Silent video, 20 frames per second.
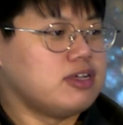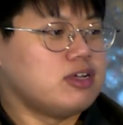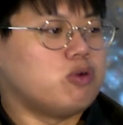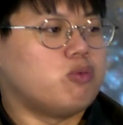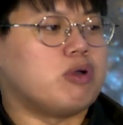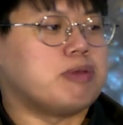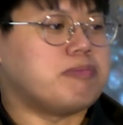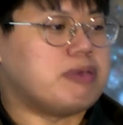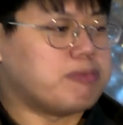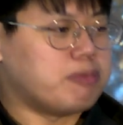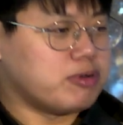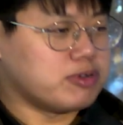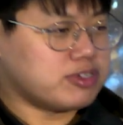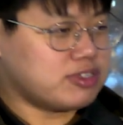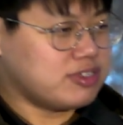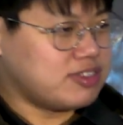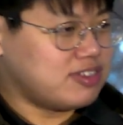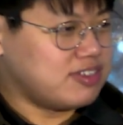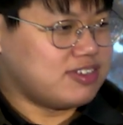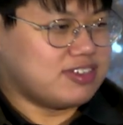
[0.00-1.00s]
when people
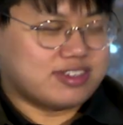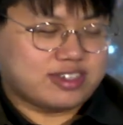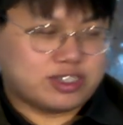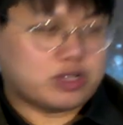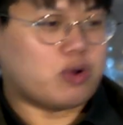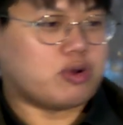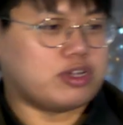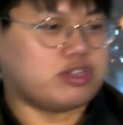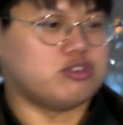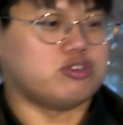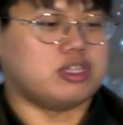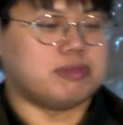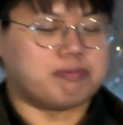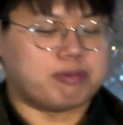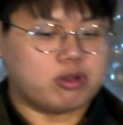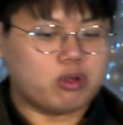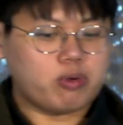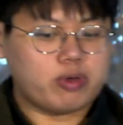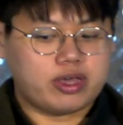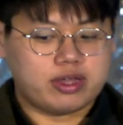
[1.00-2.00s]
started to
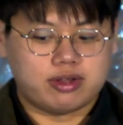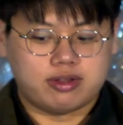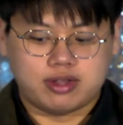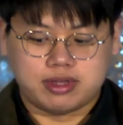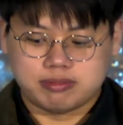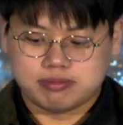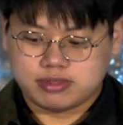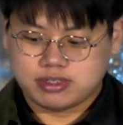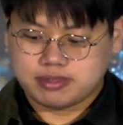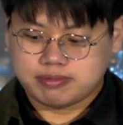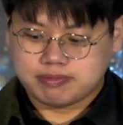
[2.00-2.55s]
deploy LLMs.